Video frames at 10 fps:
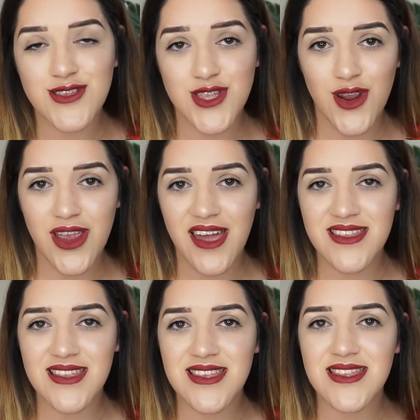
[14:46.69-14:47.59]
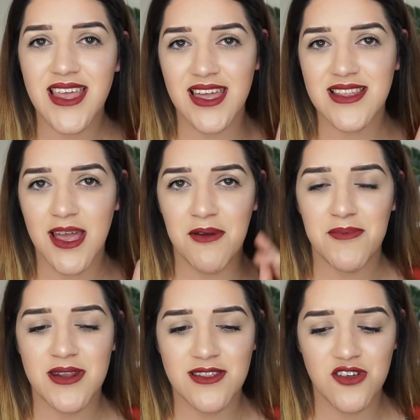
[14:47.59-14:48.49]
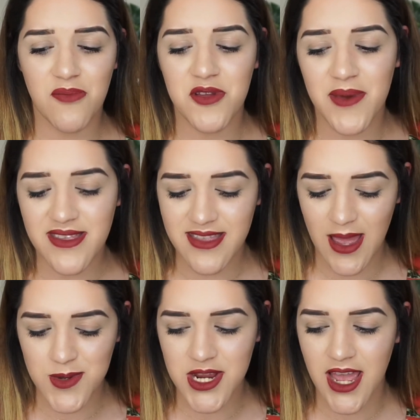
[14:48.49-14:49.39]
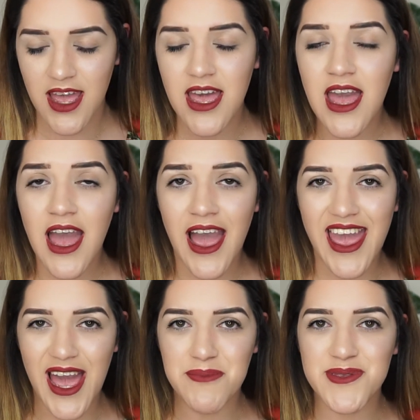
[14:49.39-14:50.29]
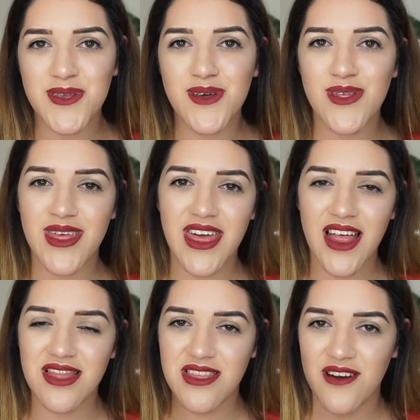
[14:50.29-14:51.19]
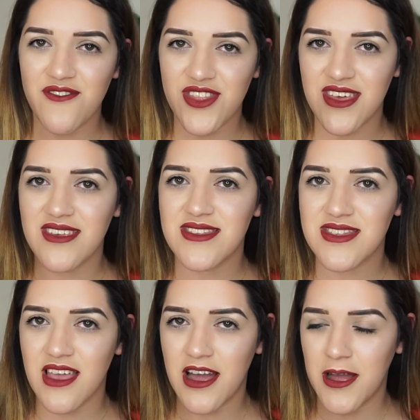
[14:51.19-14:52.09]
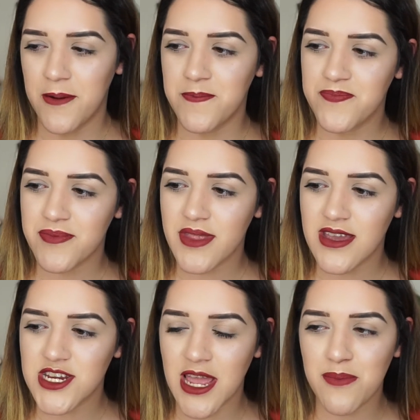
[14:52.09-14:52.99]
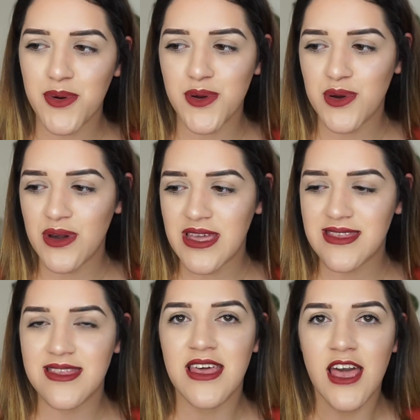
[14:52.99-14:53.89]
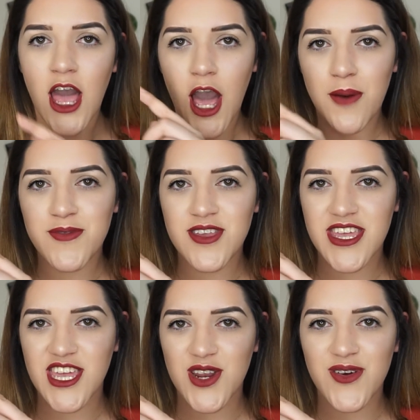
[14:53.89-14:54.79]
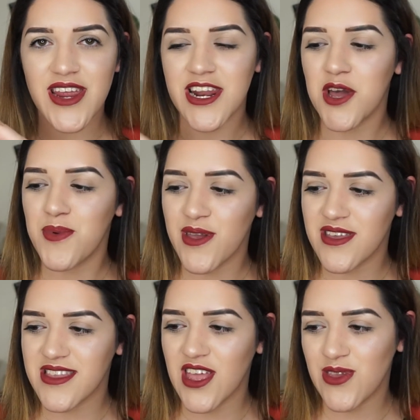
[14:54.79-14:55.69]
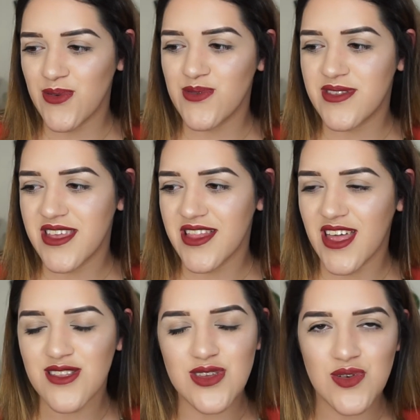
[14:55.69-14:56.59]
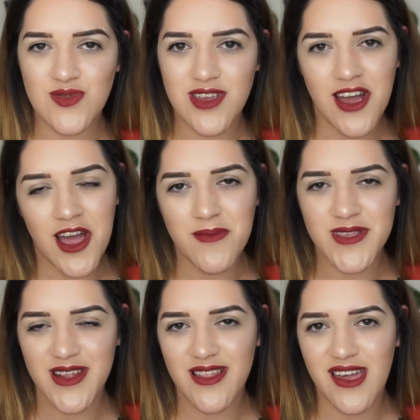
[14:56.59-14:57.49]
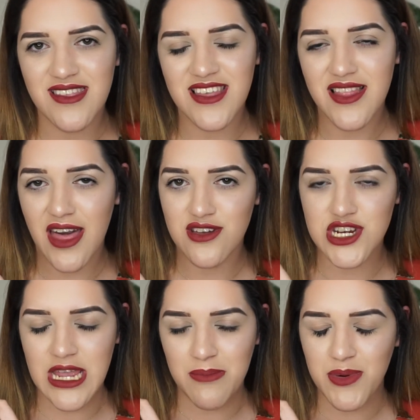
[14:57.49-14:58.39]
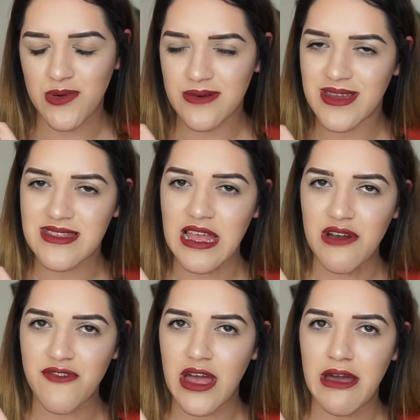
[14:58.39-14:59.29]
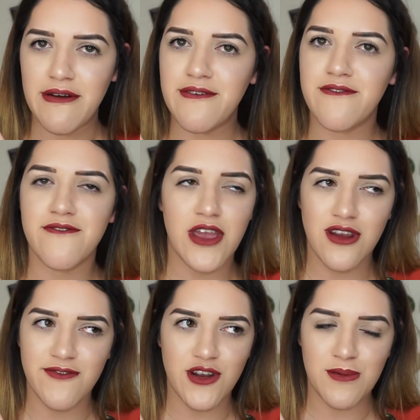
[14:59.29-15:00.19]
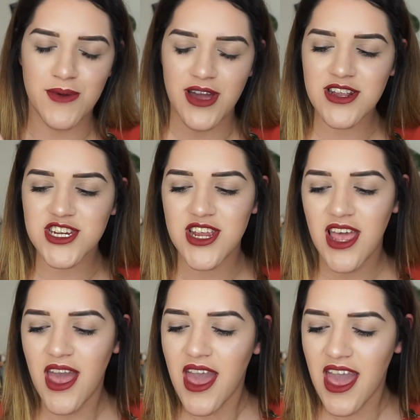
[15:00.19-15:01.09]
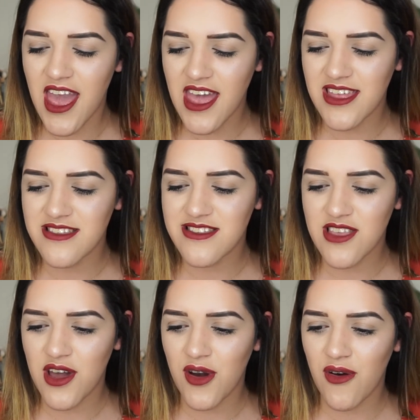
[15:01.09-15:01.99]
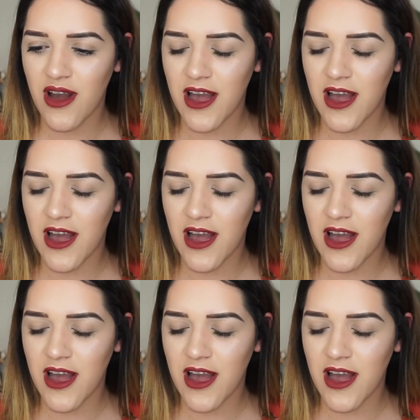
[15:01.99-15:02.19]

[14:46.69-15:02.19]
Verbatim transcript: Sorry guys, that's the second time I've been interrupted by Snapchat. I absolutely love this um, shampoo. It's up to here right now because I used it like two times and I like to lather shampoo on myself very very much and so